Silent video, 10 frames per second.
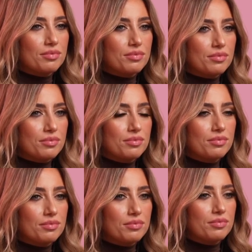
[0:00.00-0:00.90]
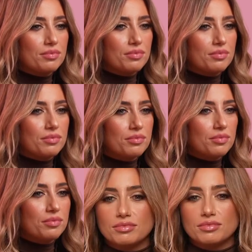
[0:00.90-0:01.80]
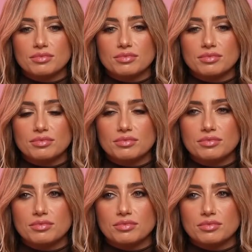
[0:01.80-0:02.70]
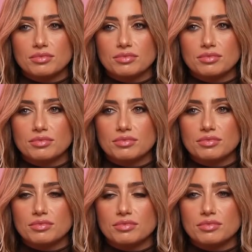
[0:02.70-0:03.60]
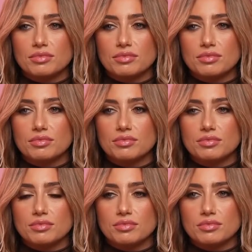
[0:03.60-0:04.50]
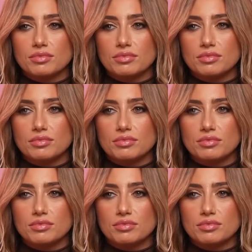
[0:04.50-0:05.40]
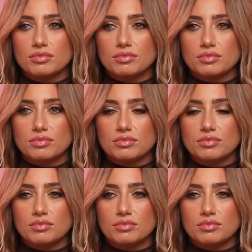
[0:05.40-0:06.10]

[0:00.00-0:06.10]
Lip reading: The person shown says nothing.